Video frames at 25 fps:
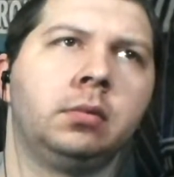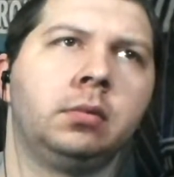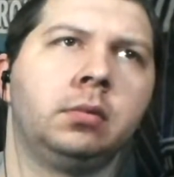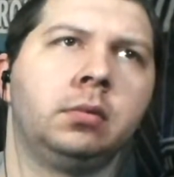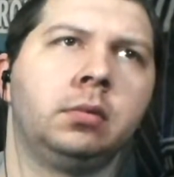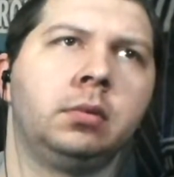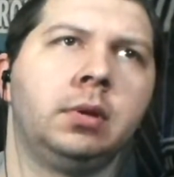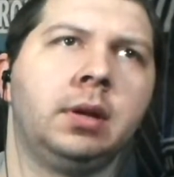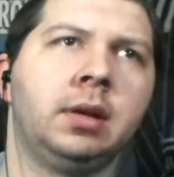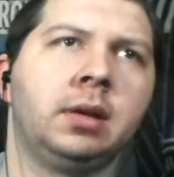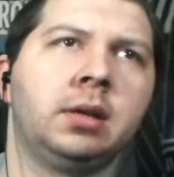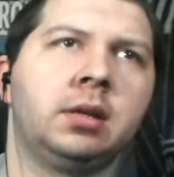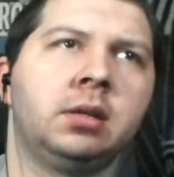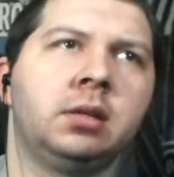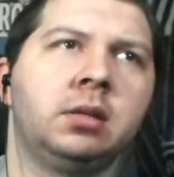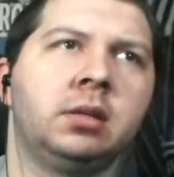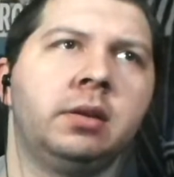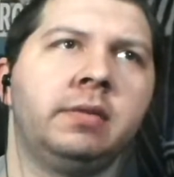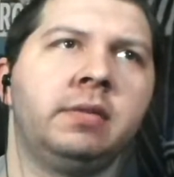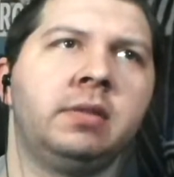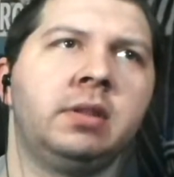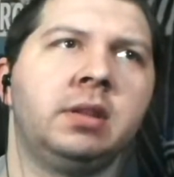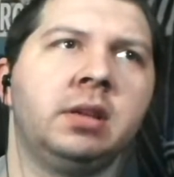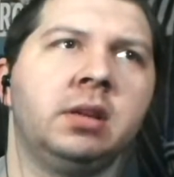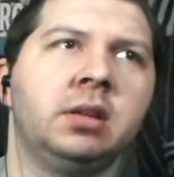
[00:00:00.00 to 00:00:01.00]
Yeah, because
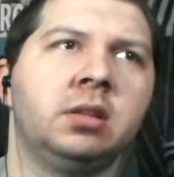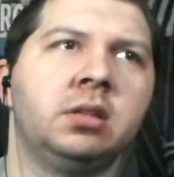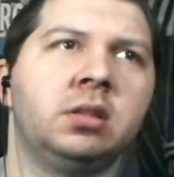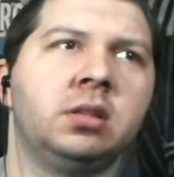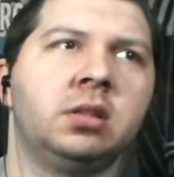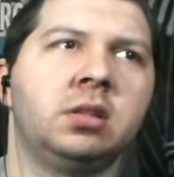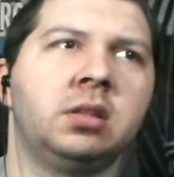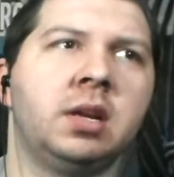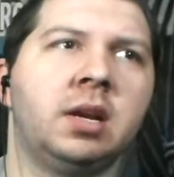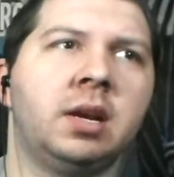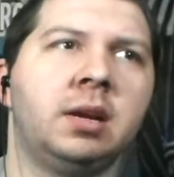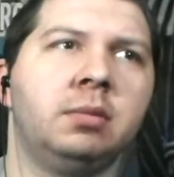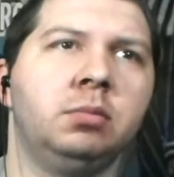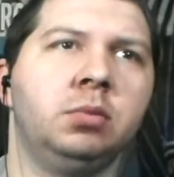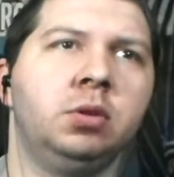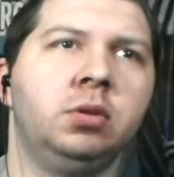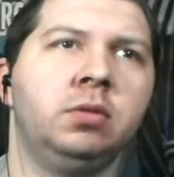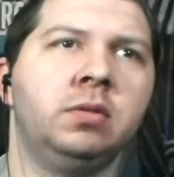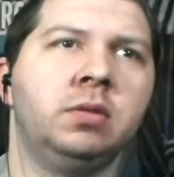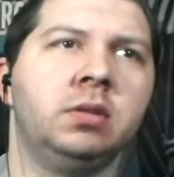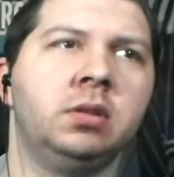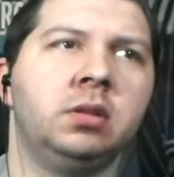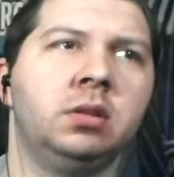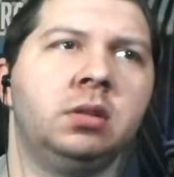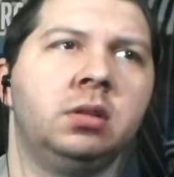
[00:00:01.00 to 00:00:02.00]
everything else is not
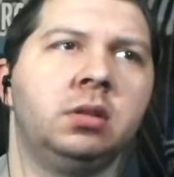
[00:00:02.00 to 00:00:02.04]
moving. on,